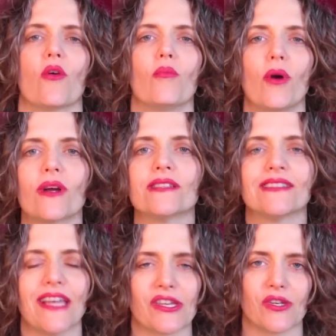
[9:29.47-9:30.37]
book a
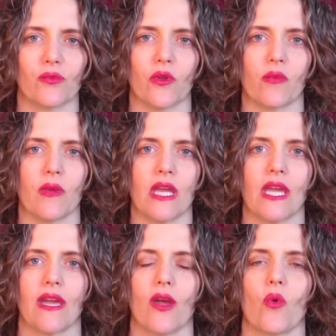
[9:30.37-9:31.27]
session with me,
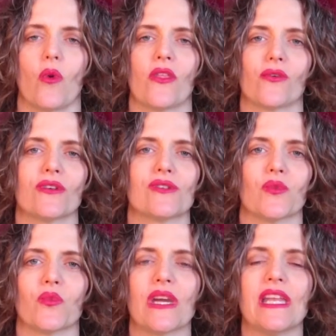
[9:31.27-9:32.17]
whether it's a
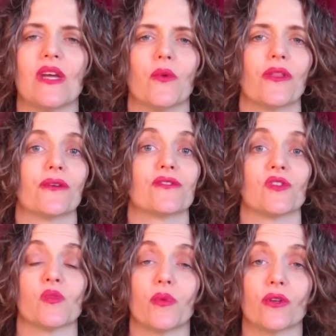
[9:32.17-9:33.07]
reading, whether it's a
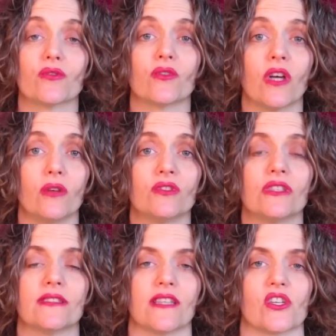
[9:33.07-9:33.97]
spiritual
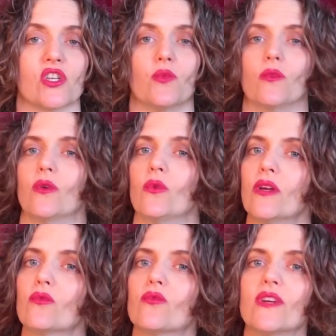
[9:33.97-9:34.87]
coaching session, when
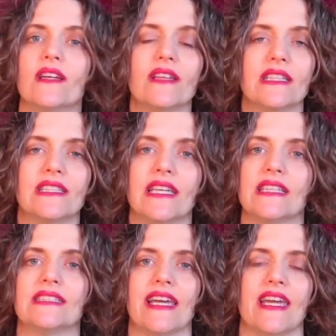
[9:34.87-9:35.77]
we really
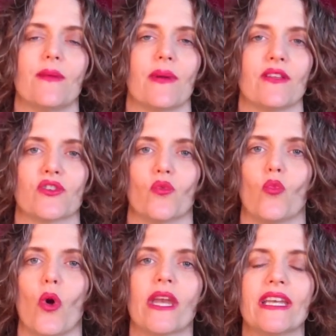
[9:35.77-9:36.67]
dig deep into
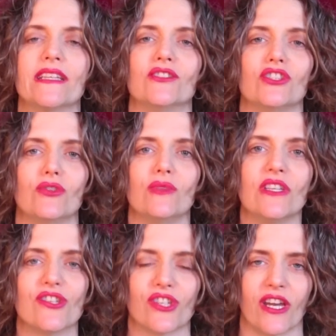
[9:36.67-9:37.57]
what it is you need
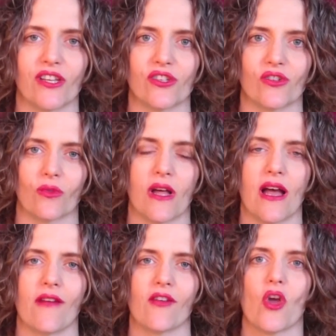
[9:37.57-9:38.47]
to change in your
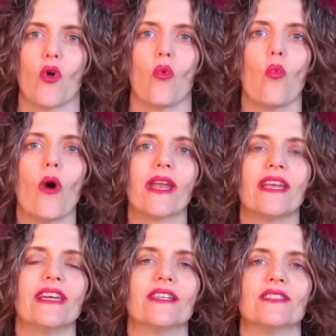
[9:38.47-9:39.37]
life, what it
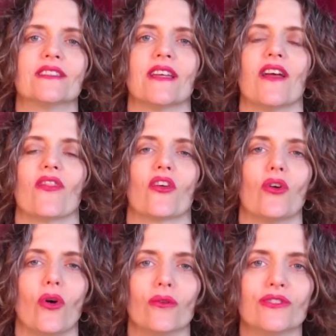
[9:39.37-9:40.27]
is, the
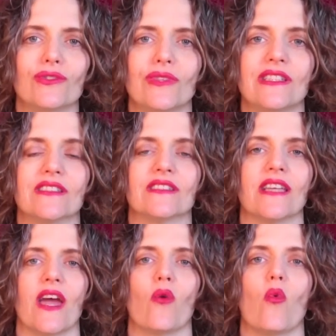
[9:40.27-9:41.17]
goals you need to
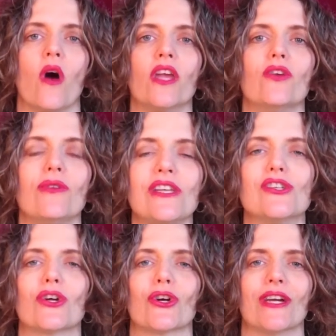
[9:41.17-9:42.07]
set, what you need to
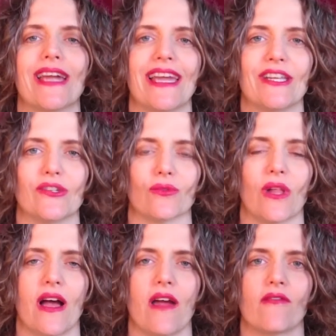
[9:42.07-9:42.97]
create in your
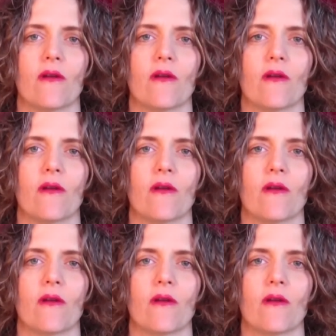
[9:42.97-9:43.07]
life.